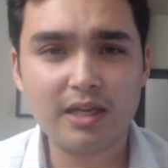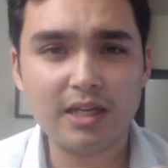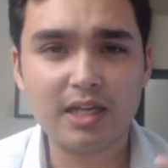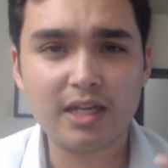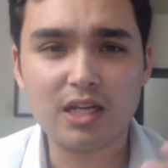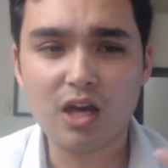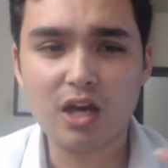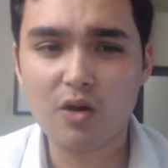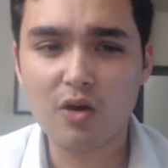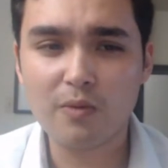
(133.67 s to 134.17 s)

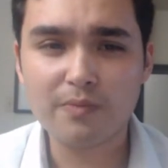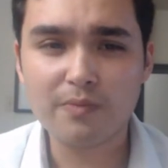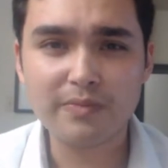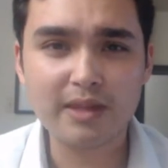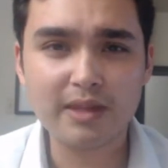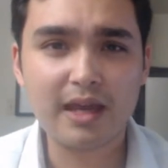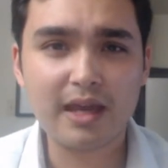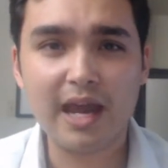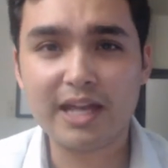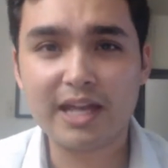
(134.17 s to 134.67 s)

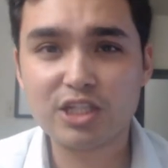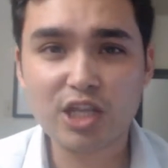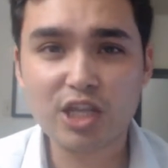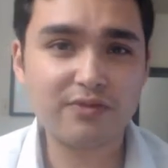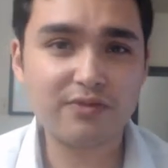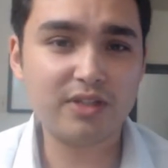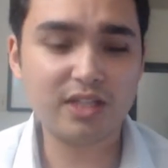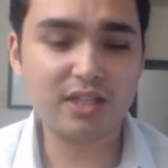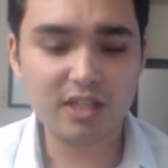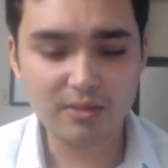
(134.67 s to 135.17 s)

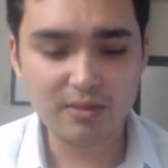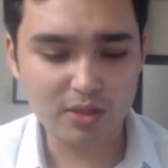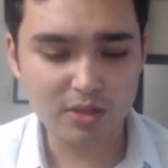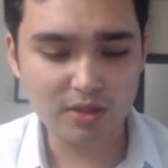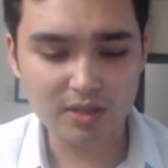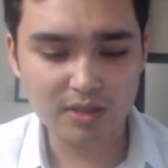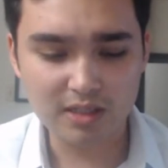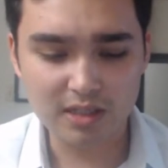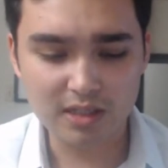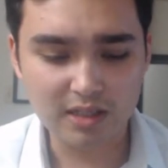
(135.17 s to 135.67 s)
HIV
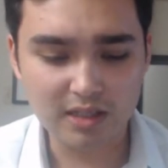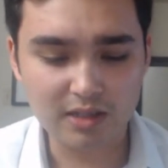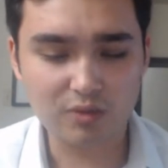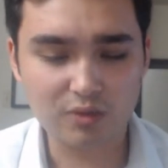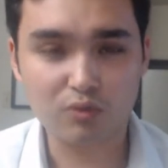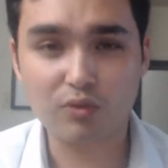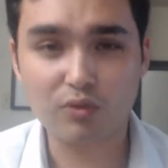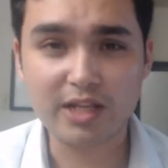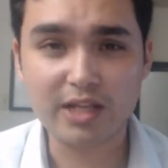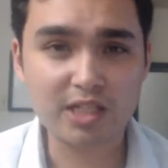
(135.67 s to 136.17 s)
community
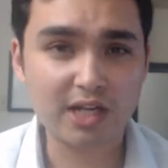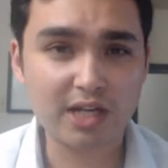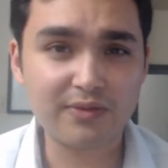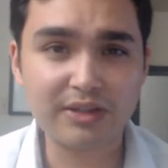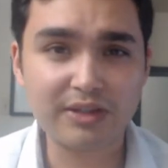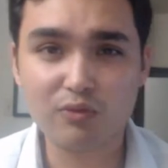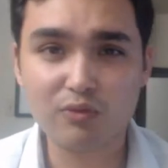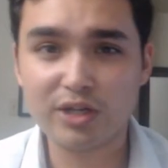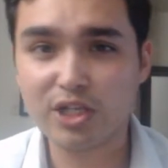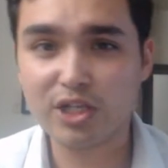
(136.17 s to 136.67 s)
and
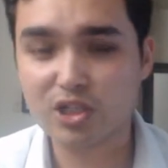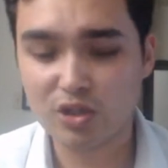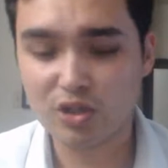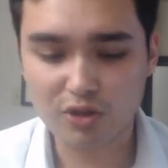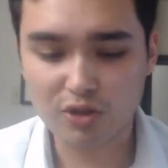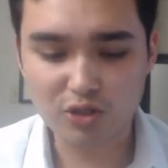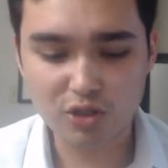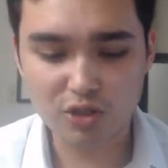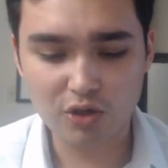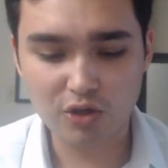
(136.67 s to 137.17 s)
HIV
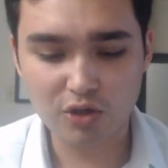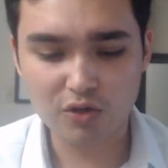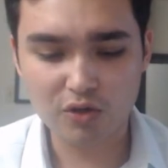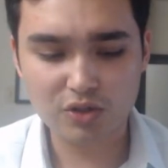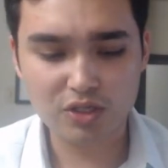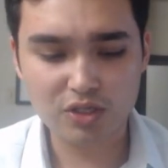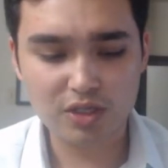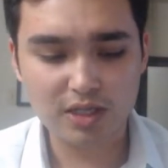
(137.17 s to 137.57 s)
researchers,